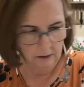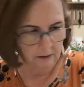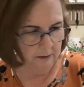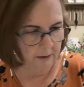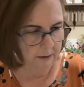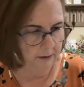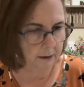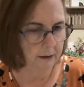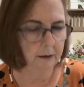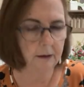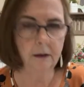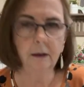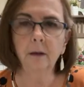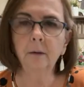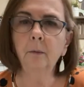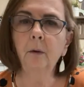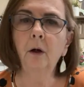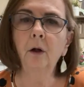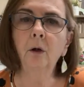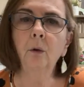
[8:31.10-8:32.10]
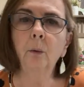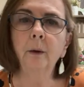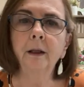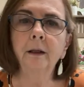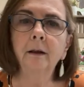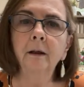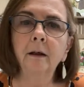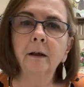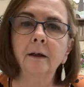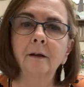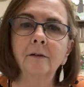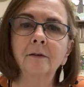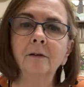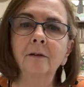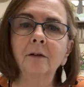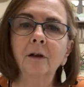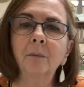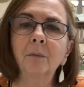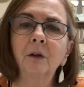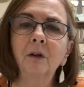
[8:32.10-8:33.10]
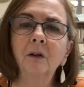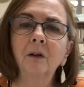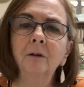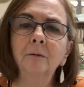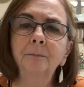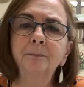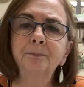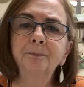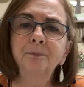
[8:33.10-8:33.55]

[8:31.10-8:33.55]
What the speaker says: It didn't come all the way cut, so let me do.